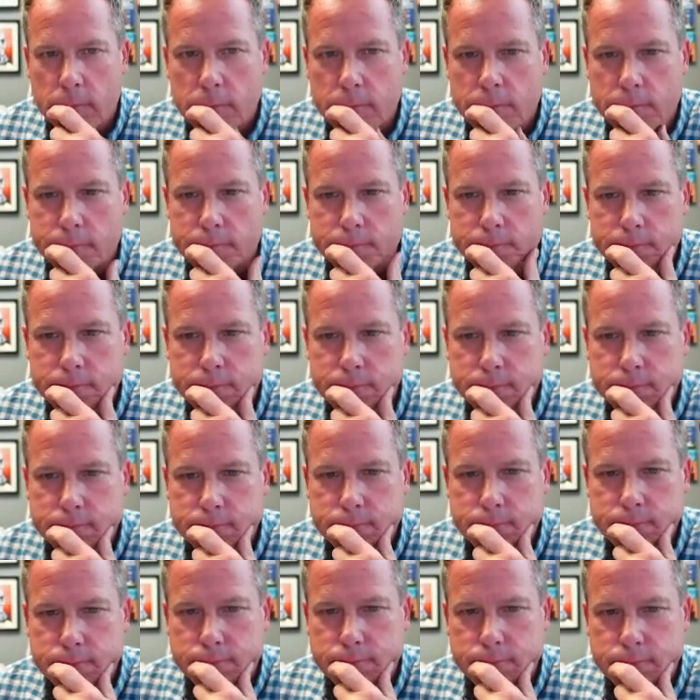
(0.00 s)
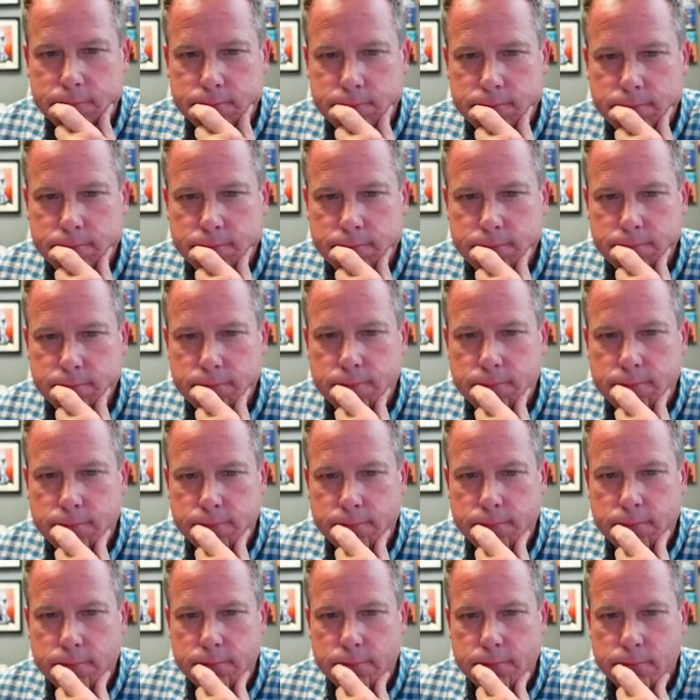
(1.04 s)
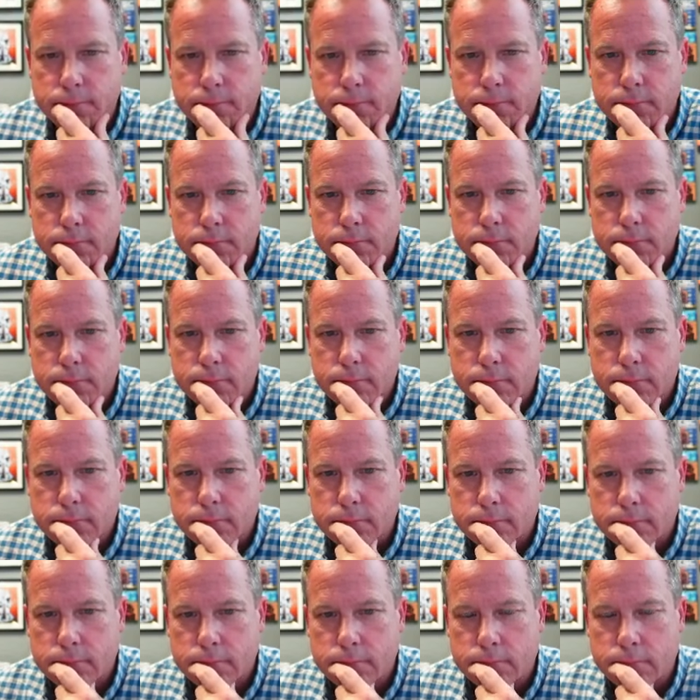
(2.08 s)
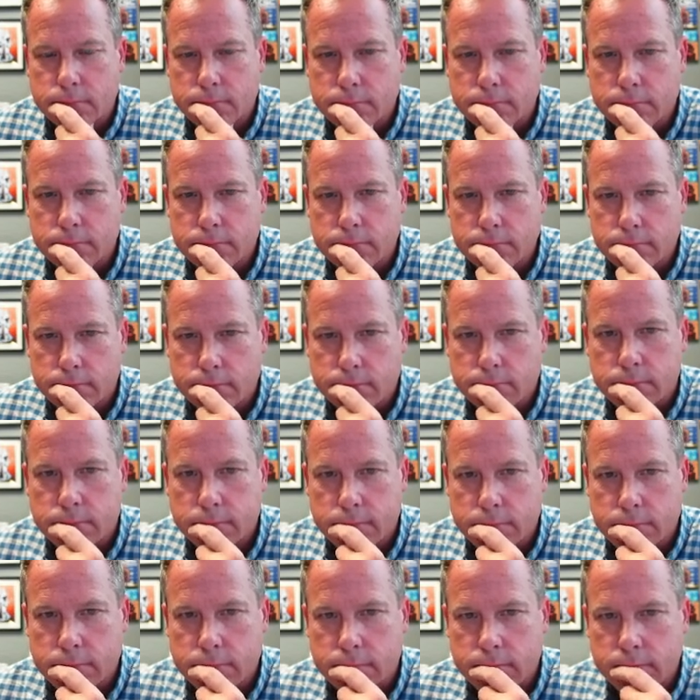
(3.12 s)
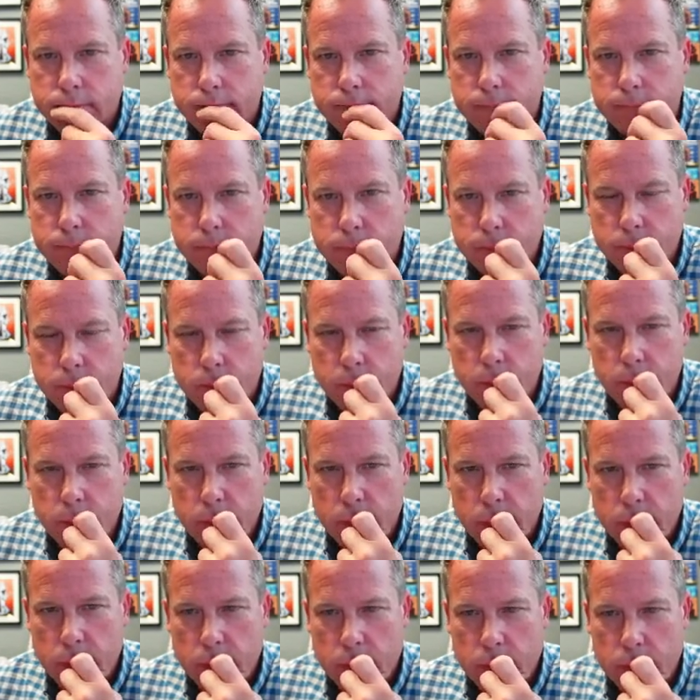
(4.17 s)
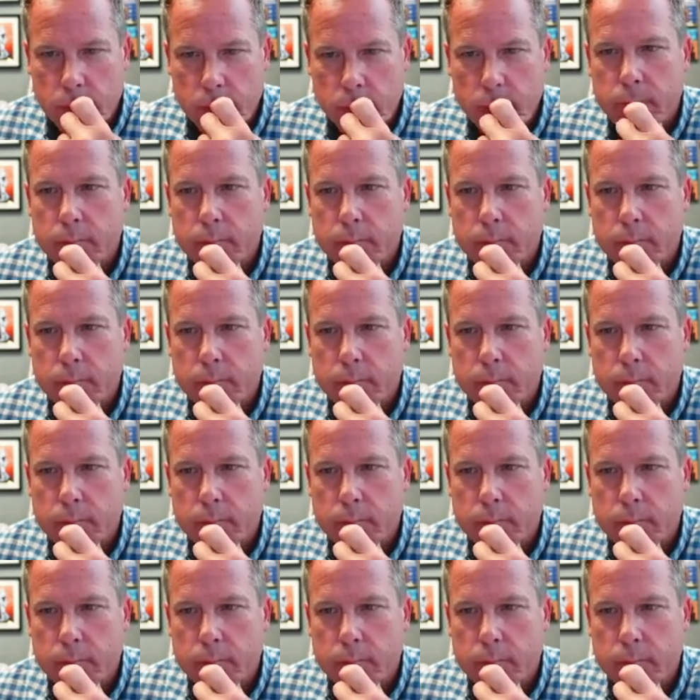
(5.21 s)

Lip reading: The person shown says nothing.